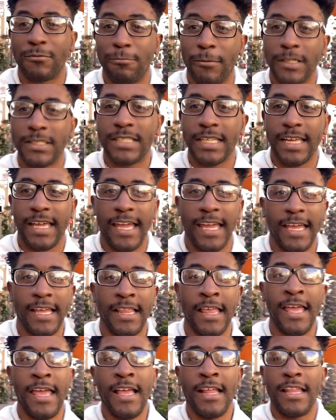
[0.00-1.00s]
once again.
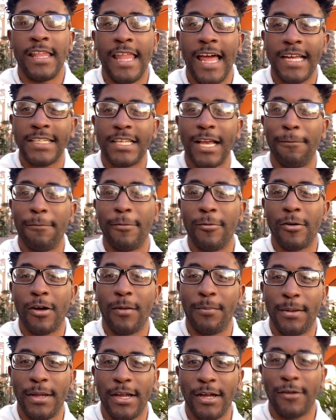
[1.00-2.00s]
The last time we were
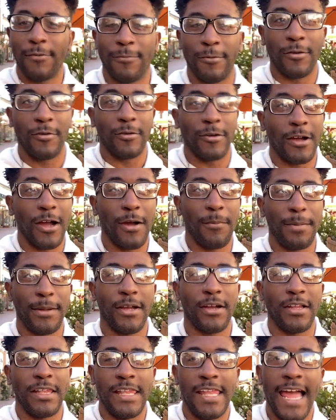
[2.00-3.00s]
up here, we were up
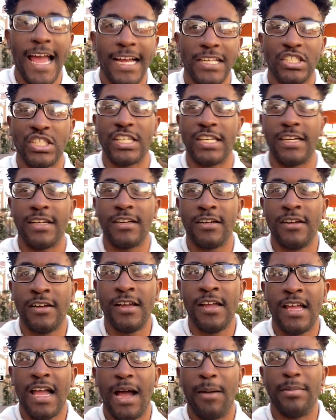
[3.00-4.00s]
here last year
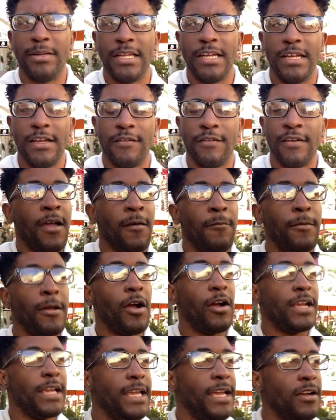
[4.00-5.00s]
I believe. We are
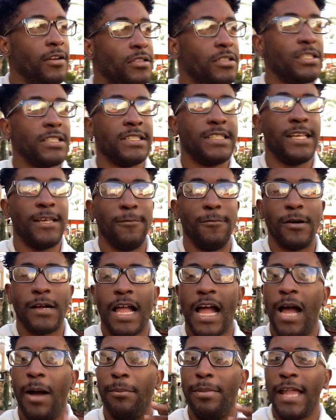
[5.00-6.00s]
here to see what
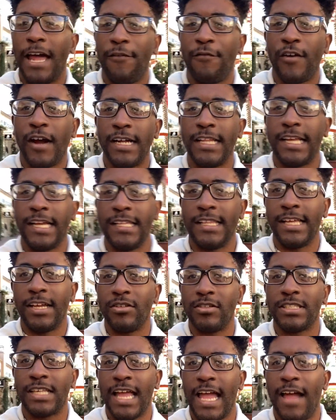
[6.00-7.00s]
kind of Black Friday
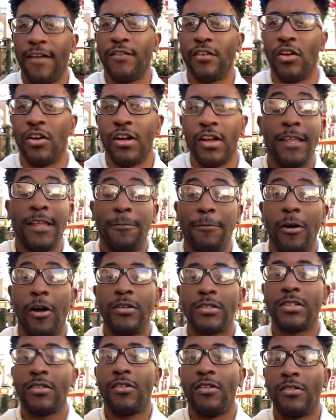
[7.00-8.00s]
deals they have going we're
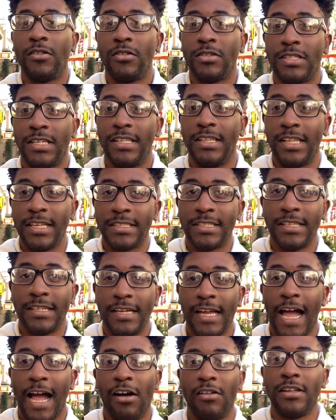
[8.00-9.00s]
also gonna go to Disney
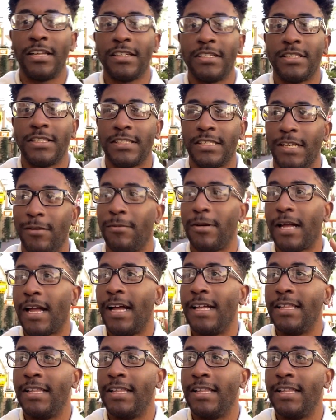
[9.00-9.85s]
outlets to see what kind of